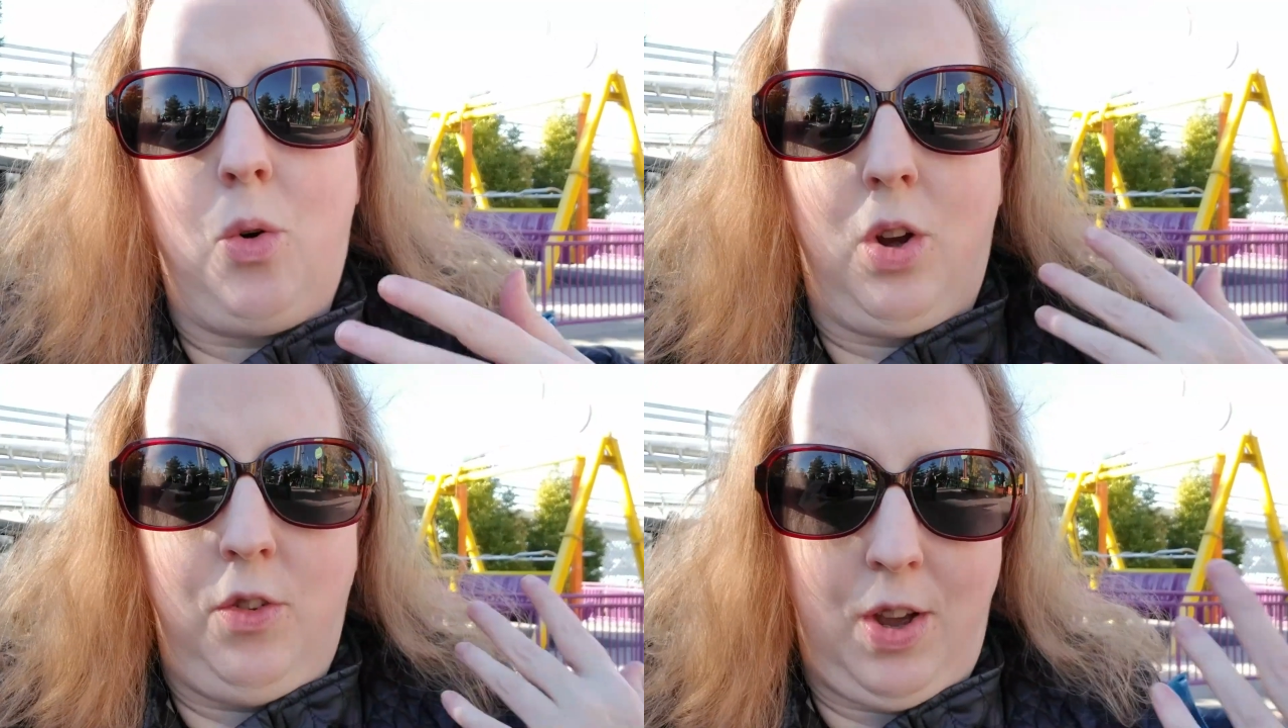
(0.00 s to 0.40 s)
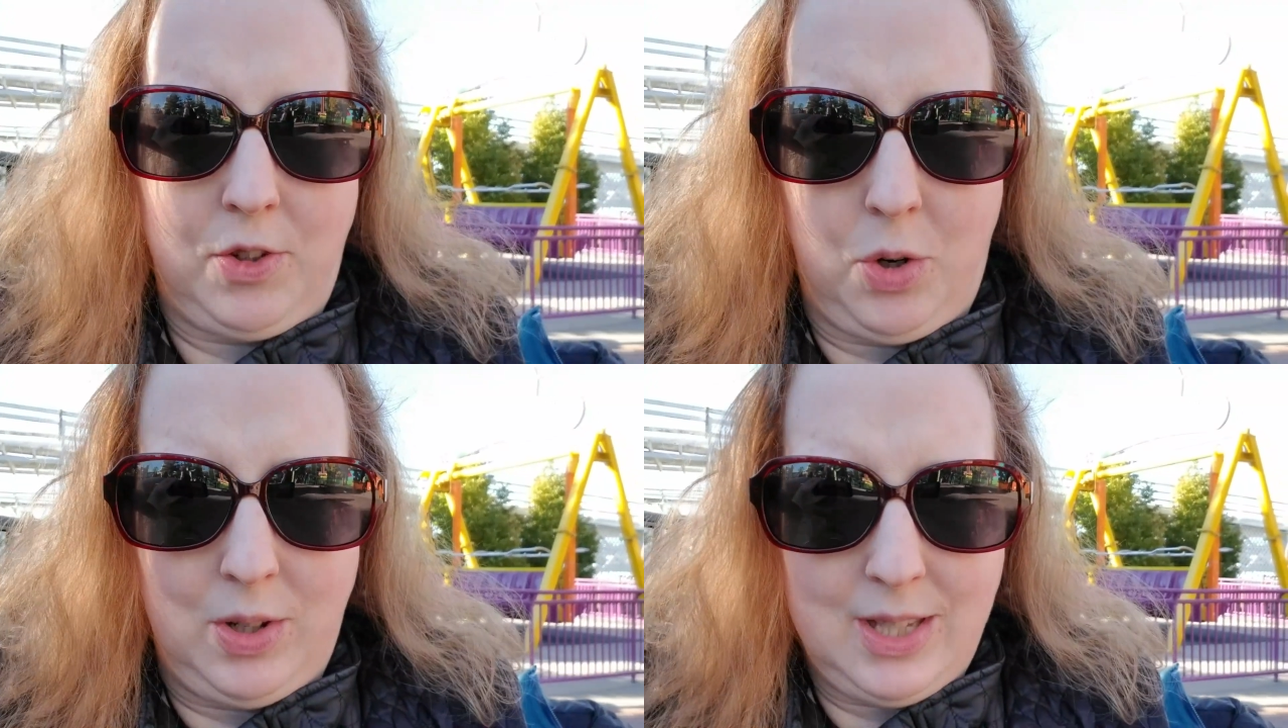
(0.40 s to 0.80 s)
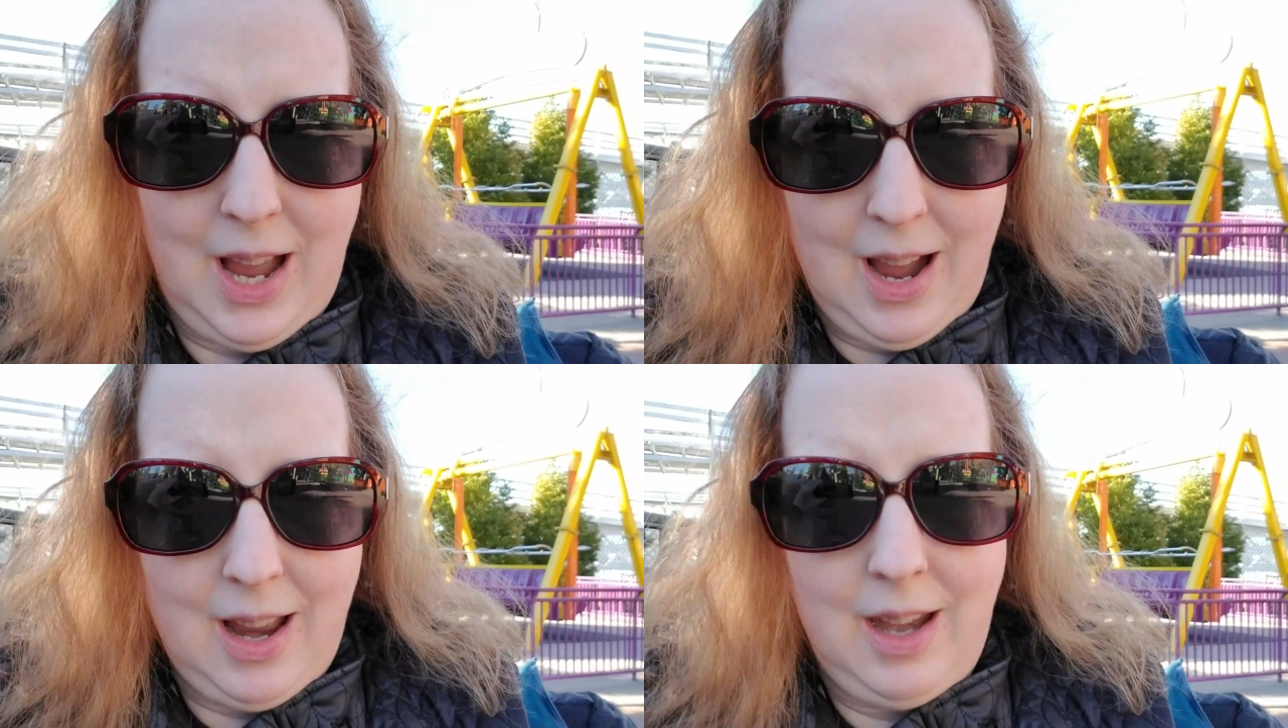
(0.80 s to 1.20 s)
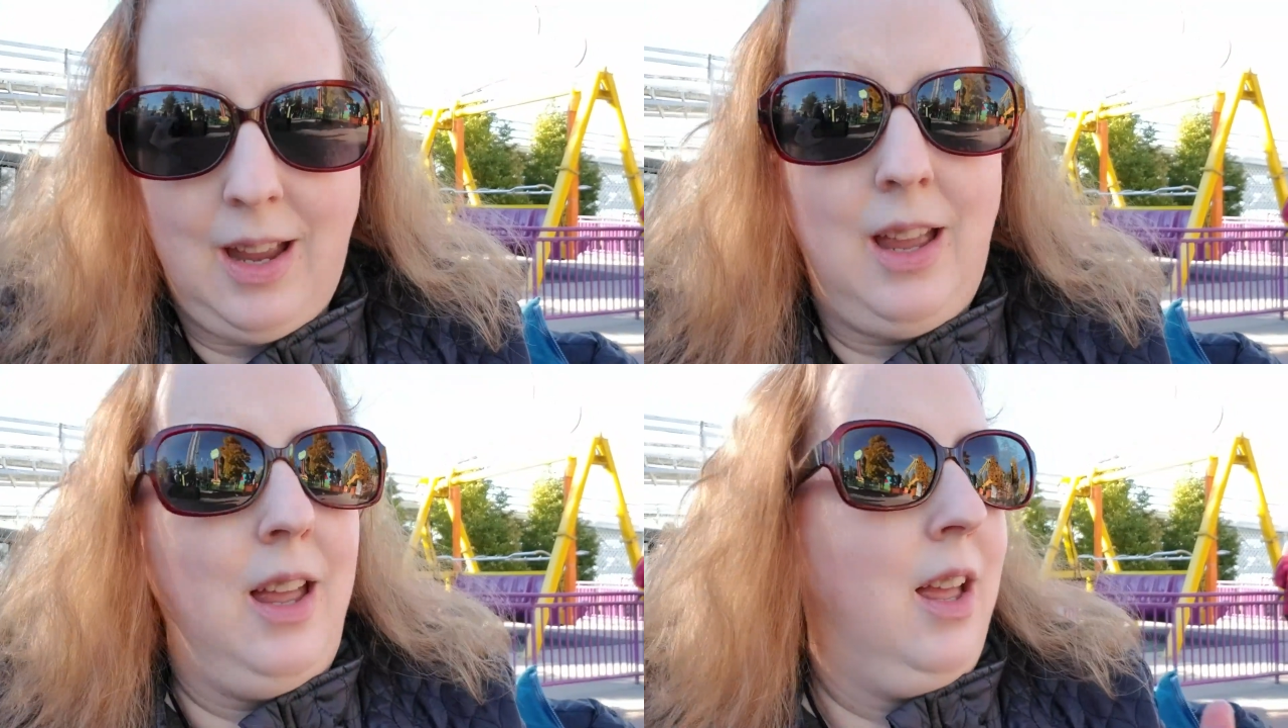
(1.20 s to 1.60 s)
or if you have to go inside,
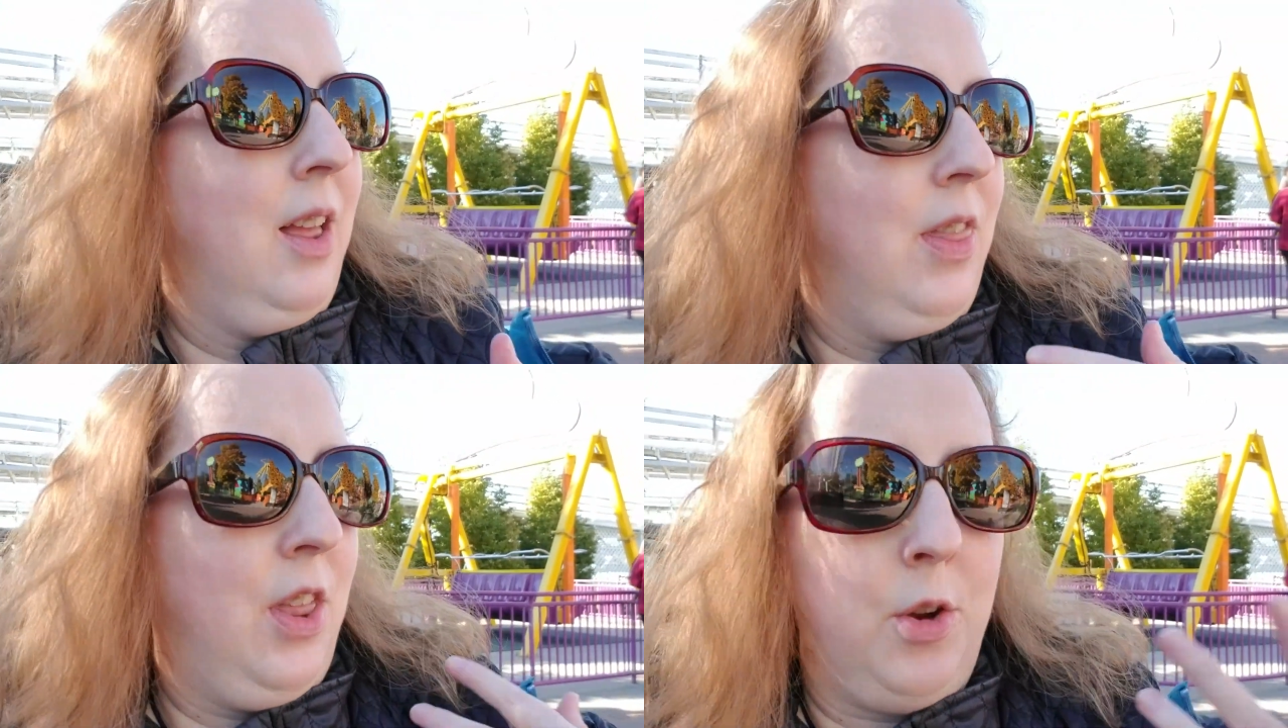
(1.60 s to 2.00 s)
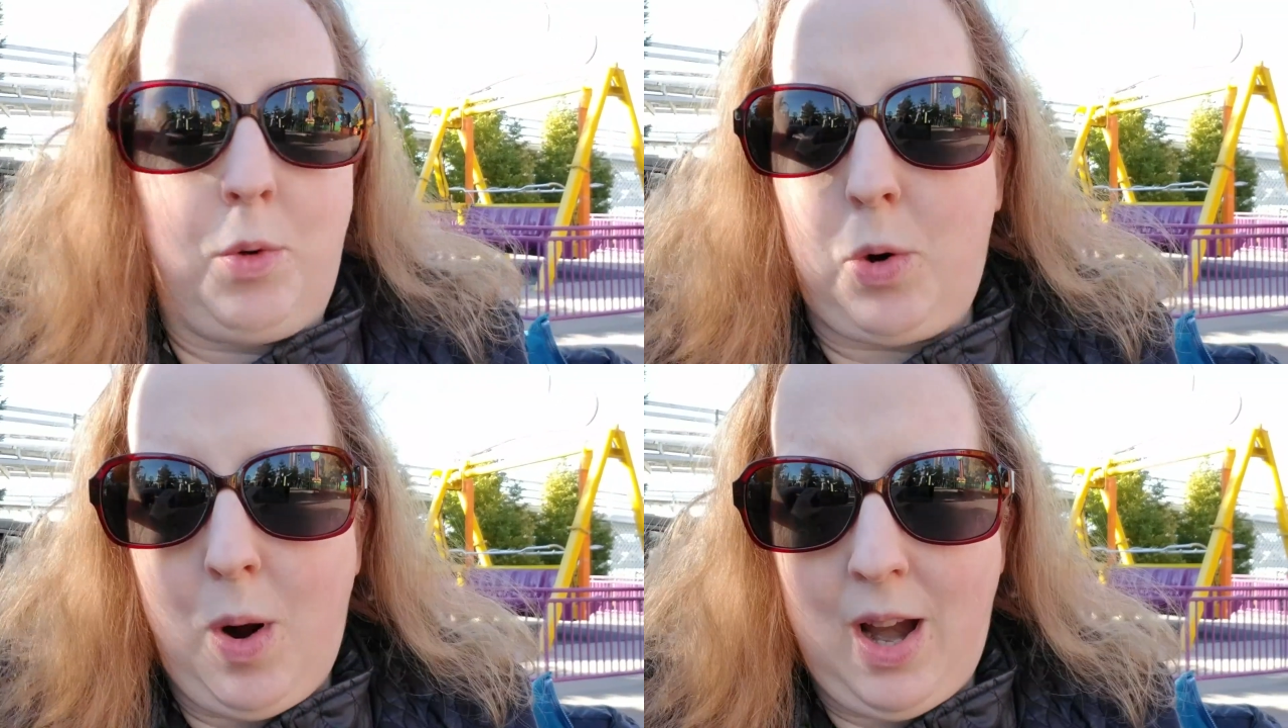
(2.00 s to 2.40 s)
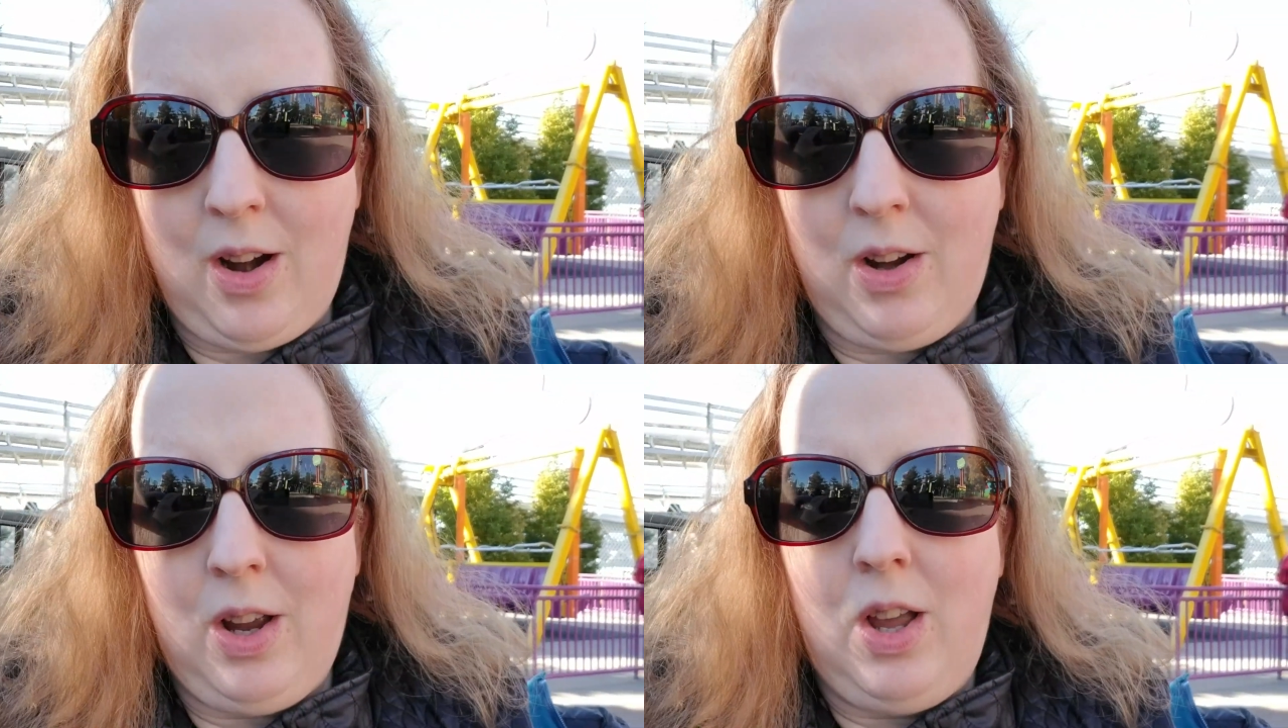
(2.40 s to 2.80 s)
then they're required.